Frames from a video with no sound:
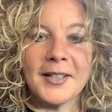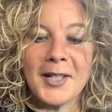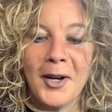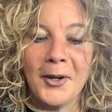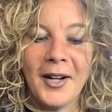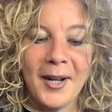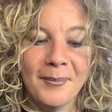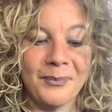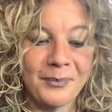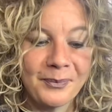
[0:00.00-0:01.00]
So
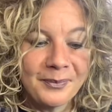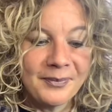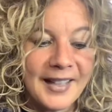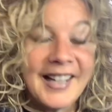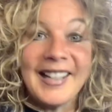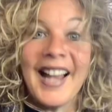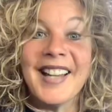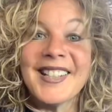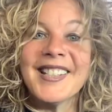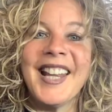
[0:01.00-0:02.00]

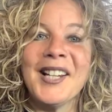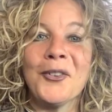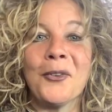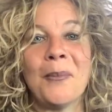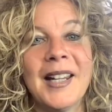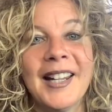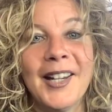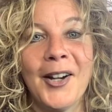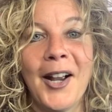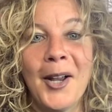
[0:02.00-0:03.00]
yes, thanks for being
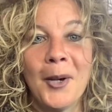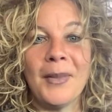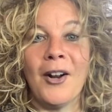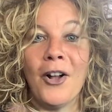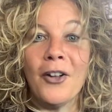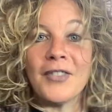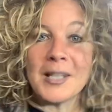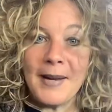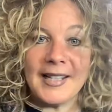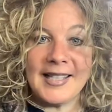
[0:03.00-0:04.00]
here. I hope that all of
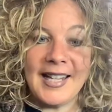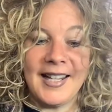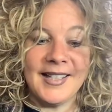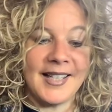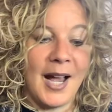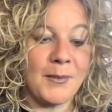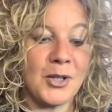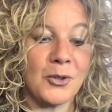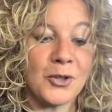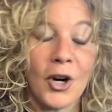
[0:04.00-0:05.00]
this makes sense. I'm
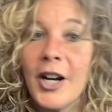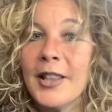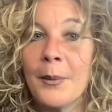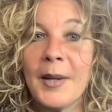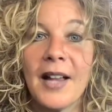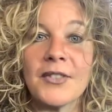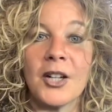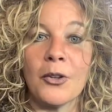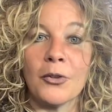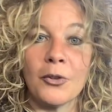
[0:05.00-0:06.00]
so sorry that we have to
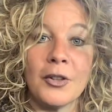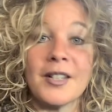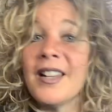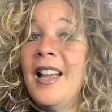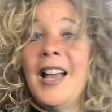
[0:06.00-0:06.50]
go through this.